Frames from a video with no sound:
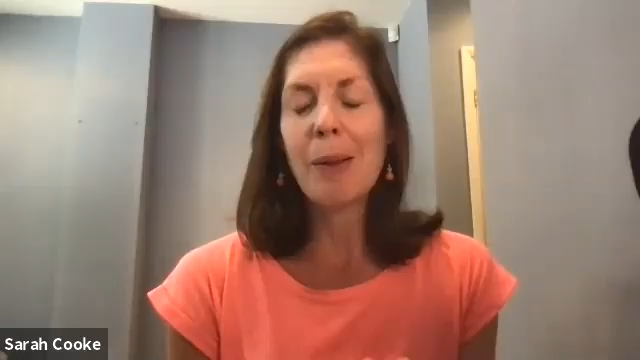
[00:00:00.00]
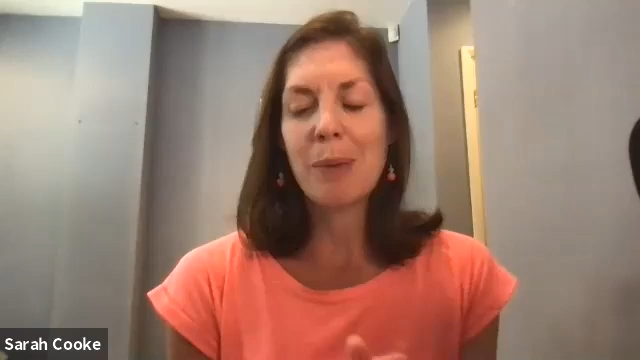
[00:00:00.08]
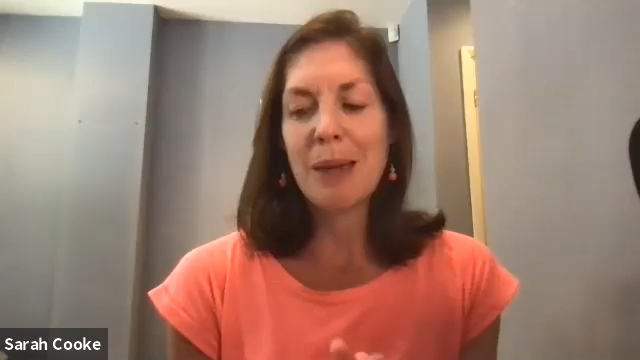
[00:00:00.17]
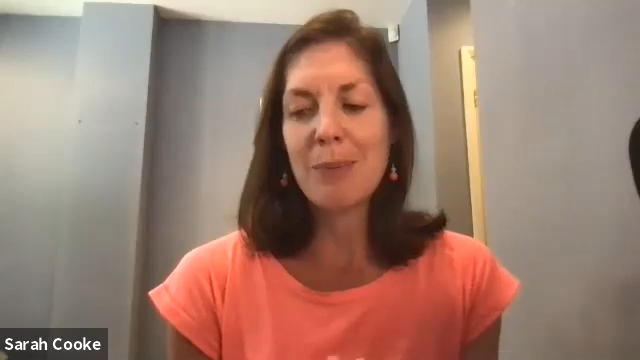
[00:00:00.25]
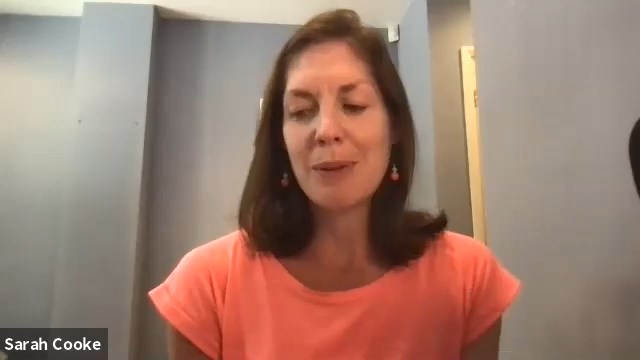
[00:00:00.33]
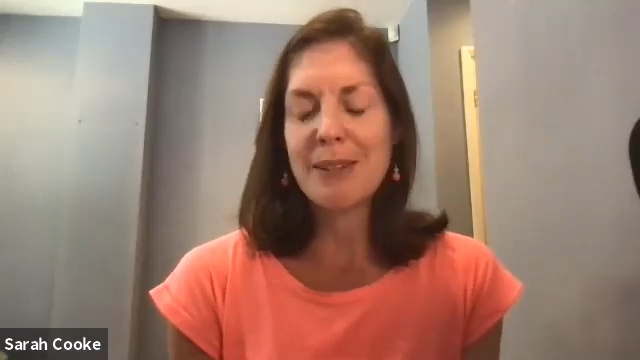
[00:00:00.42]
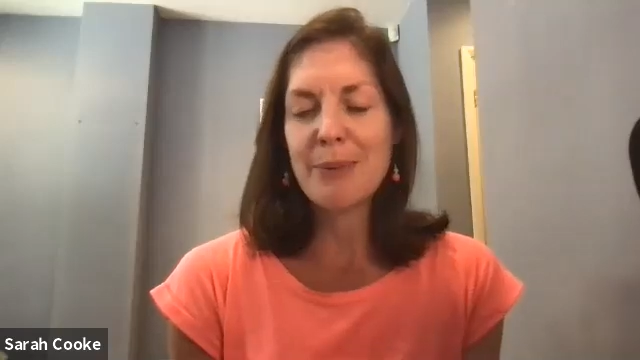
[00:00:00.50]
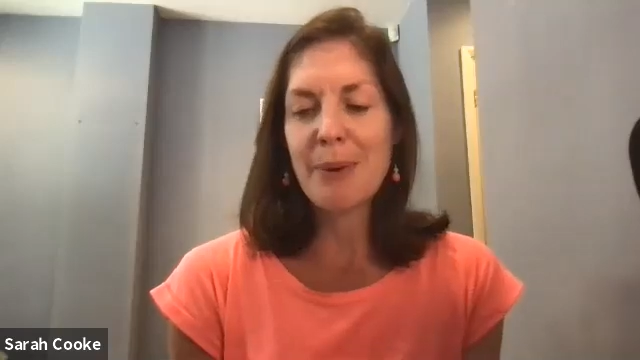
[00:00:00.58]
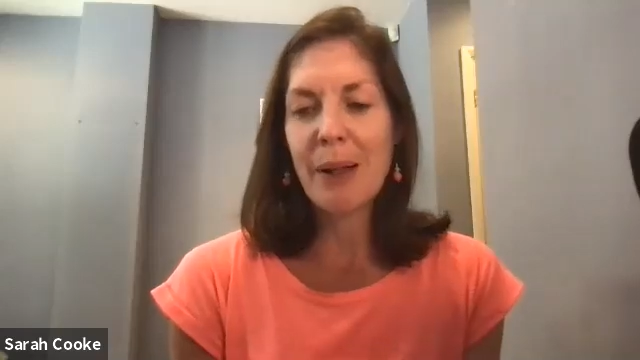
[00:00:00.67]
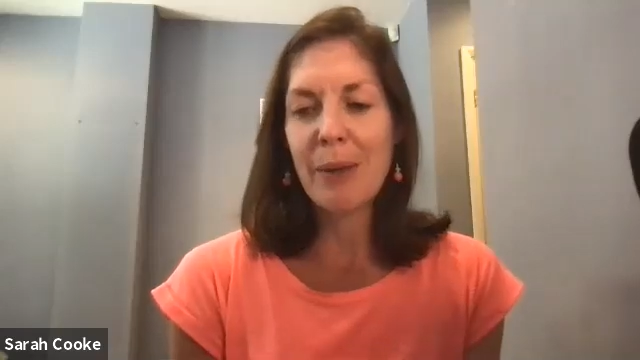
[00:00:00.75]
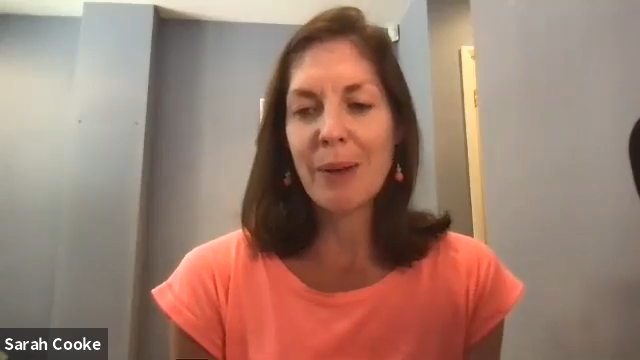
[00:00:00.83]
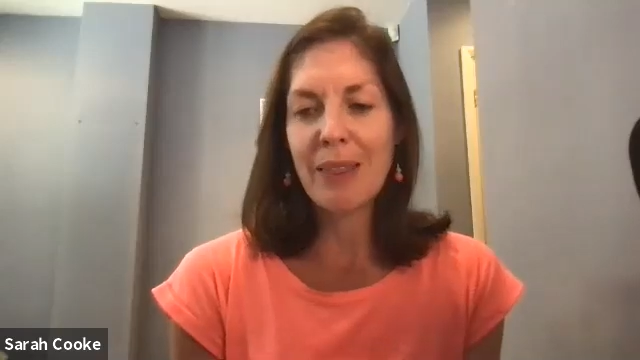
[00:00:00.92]
people as
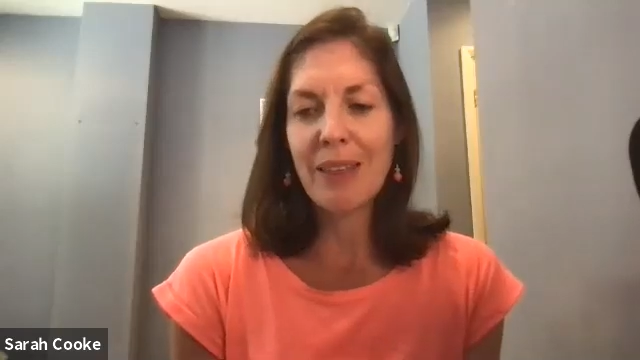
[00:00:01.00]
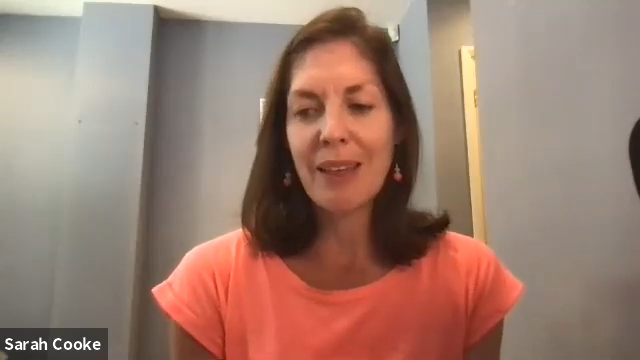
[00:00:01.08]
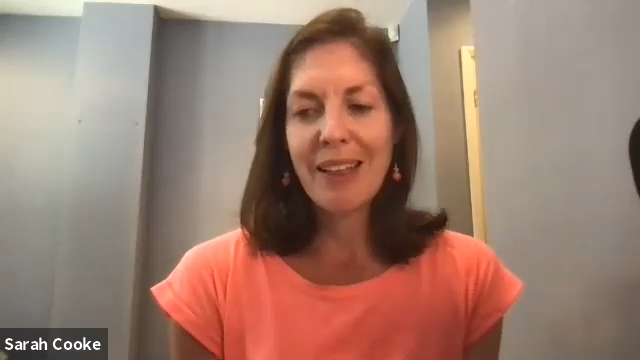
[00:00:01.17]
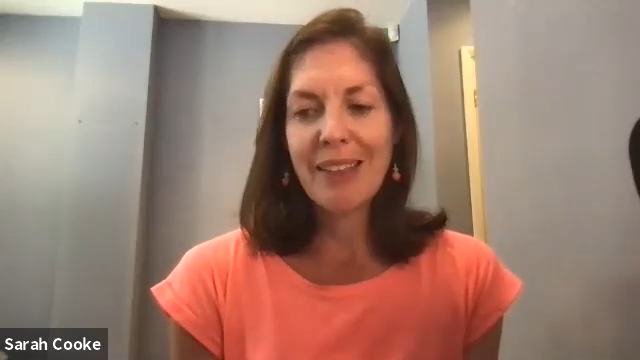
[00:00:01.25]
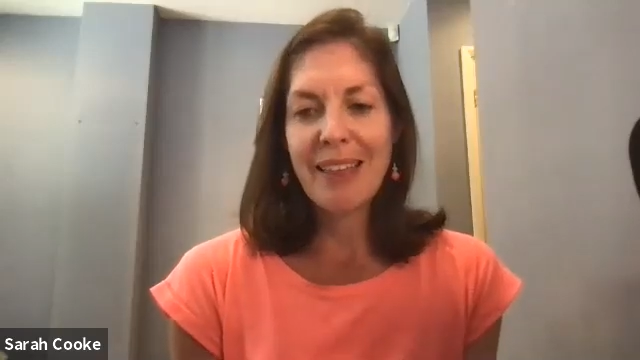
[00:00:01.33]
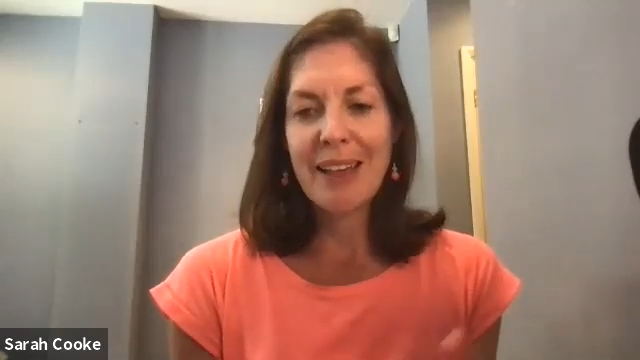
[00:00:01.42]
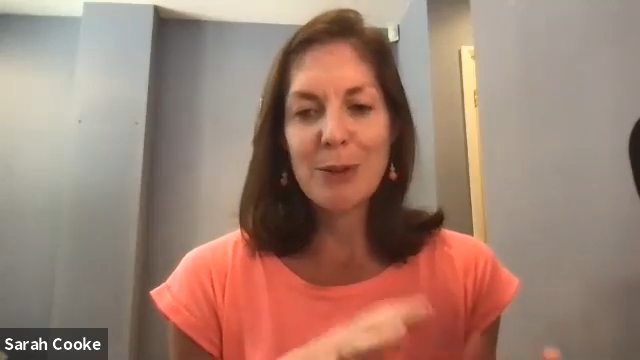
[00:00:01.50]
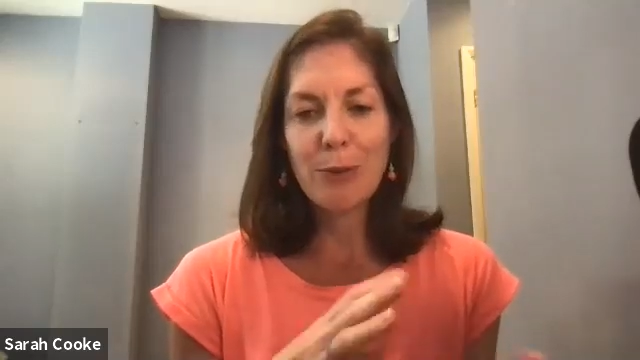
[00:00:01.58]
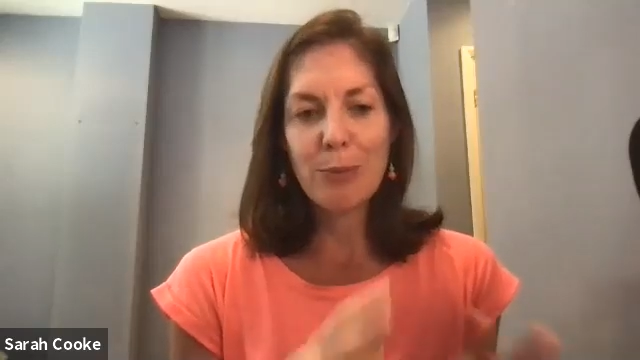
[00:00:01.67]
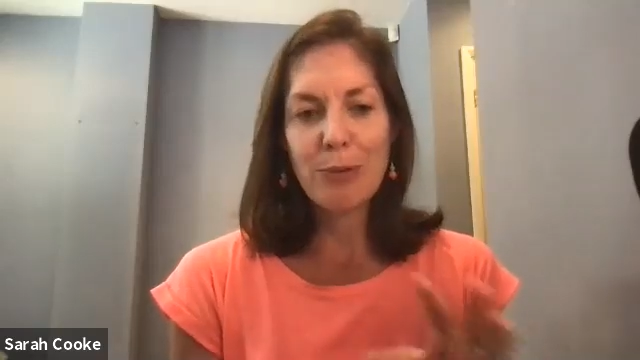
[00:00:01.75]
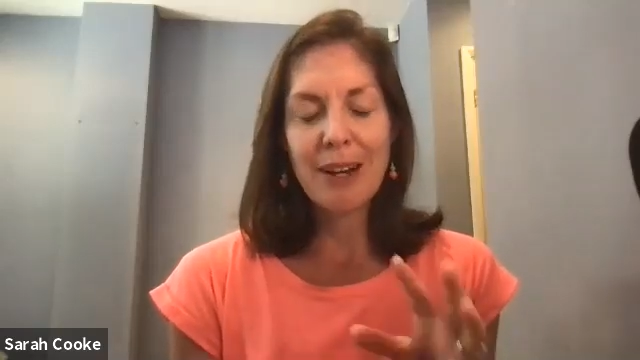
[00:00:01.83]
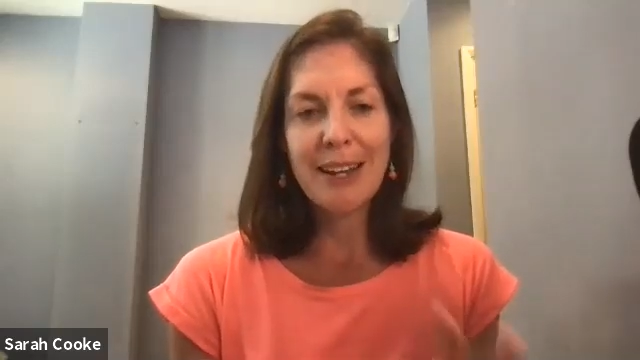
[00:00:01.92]
well with their sort
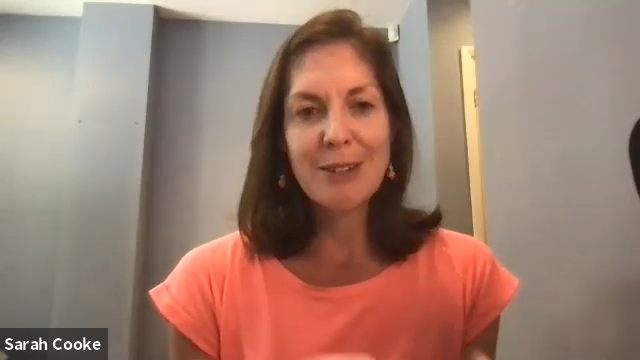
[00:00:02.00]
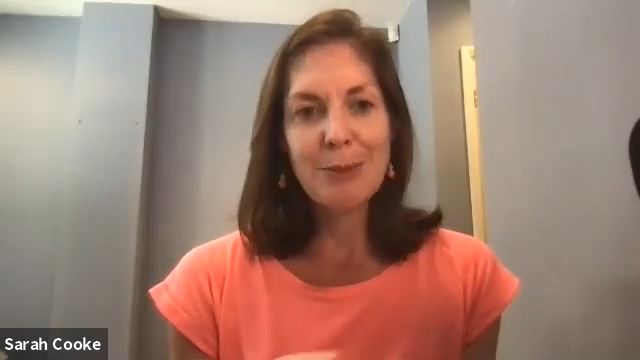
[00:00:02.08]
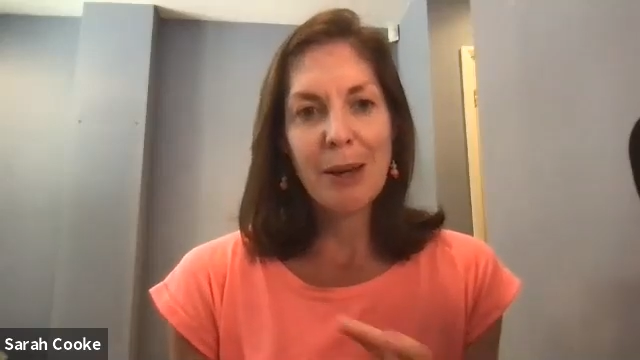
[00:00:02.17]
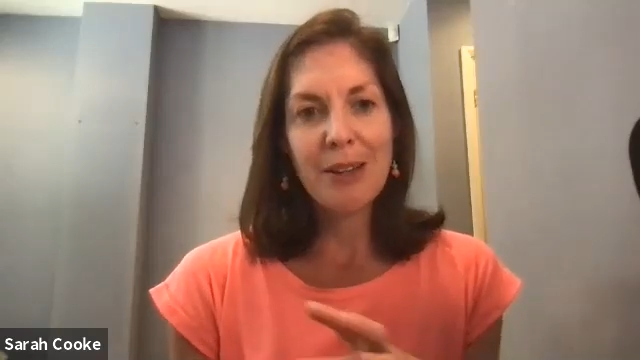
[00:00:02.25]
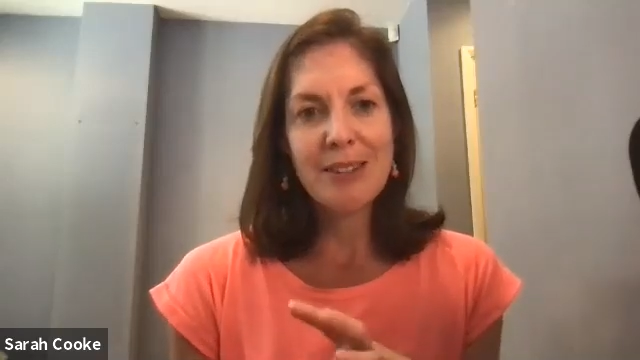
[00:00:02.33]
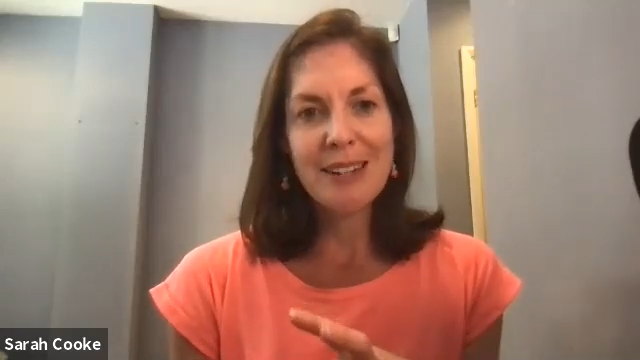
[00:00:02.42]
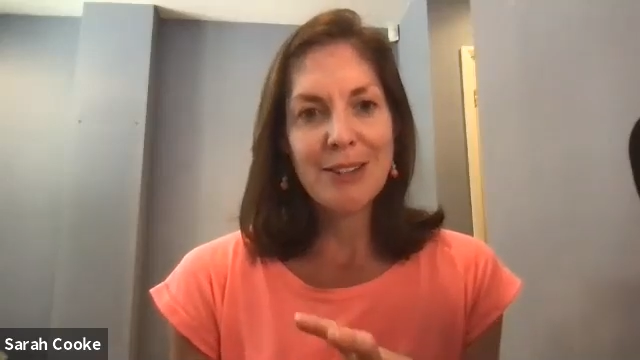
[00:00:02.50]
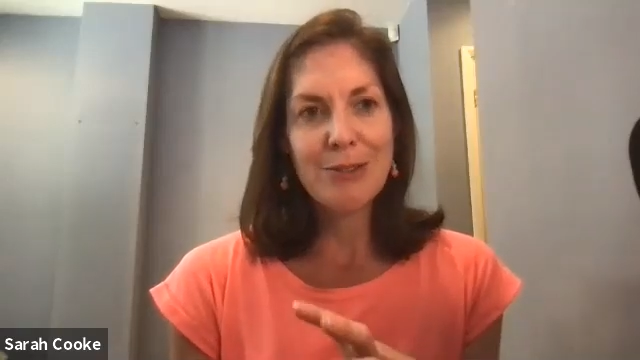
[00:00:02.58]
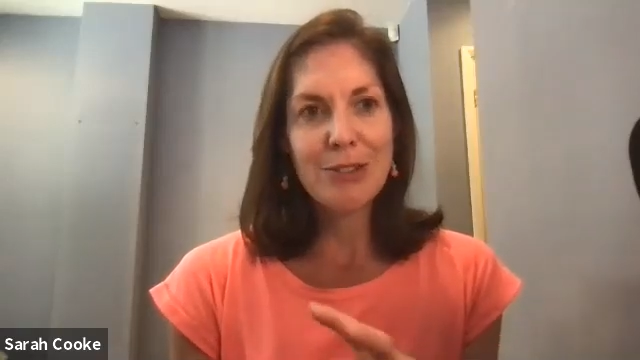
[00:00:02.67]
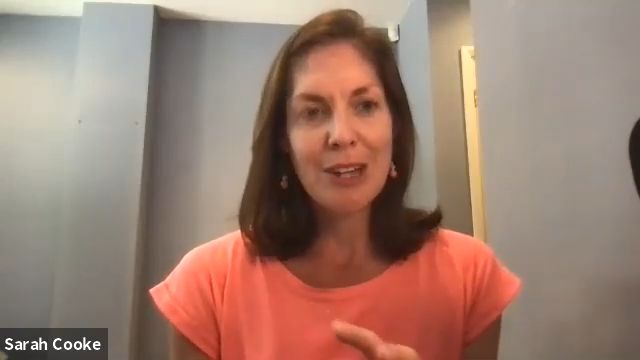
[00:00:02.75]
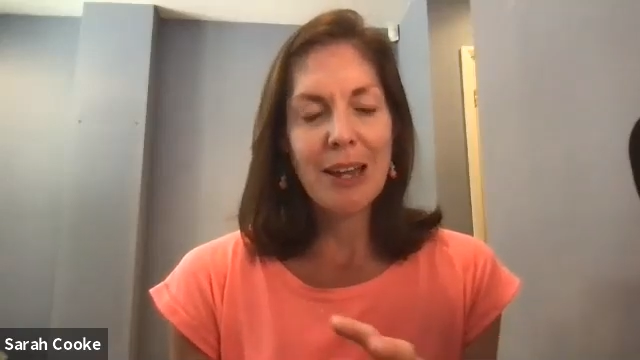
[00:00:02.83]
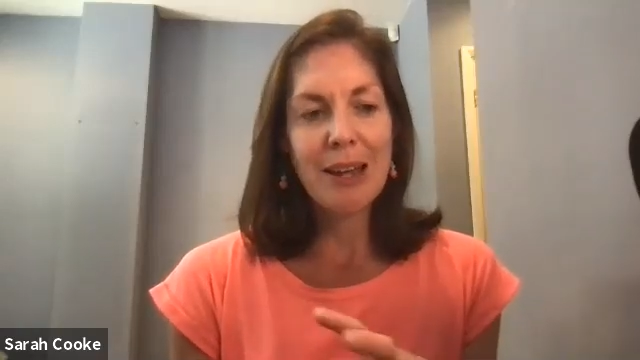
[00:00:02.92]
of prenatal, postnatal
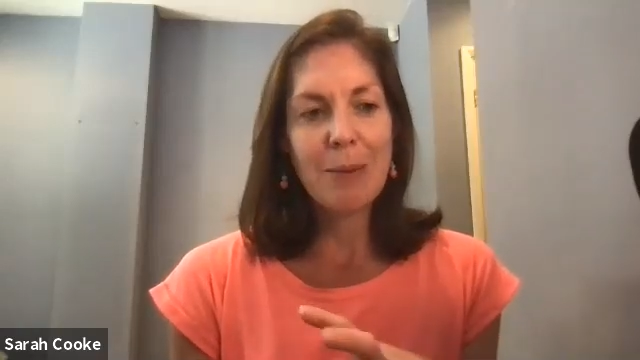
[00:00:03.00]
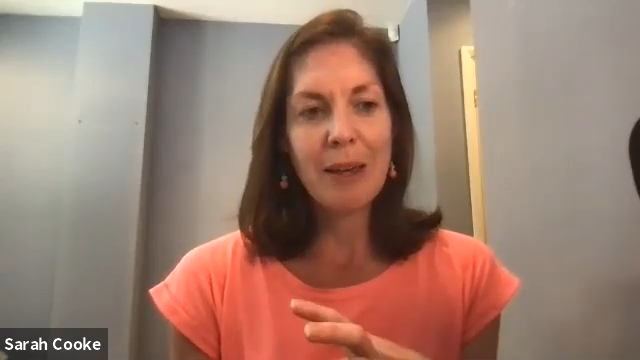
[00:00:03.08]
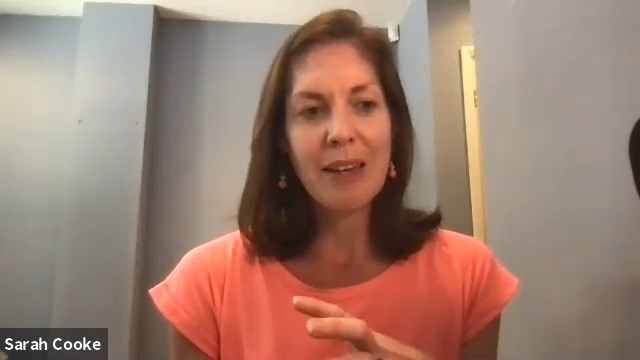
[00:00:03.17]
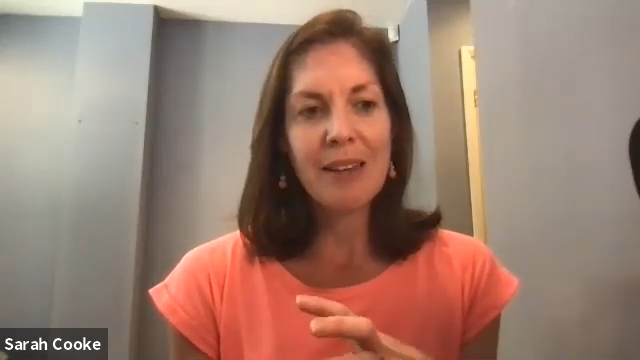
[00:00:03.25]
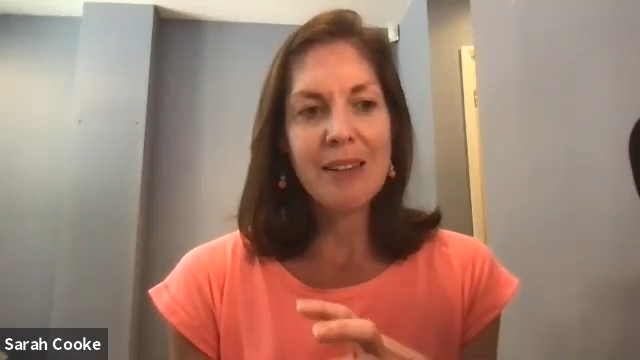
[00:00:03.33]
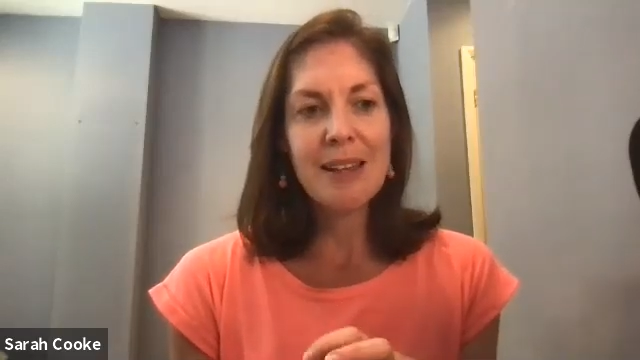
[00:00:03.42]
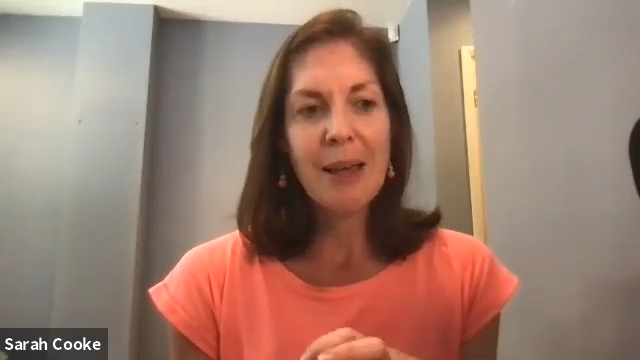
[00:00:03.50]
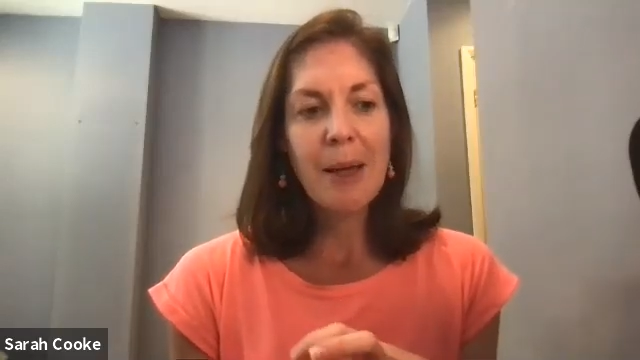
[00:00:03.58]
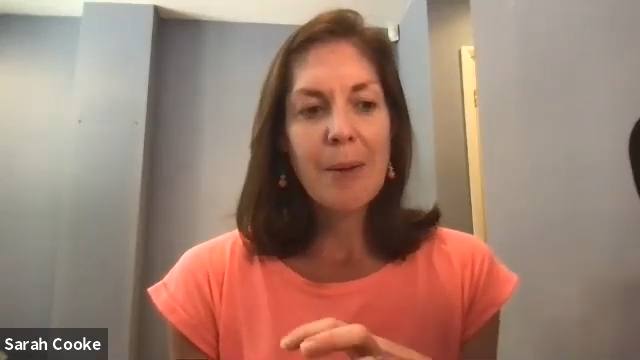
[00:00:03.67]
journey, because,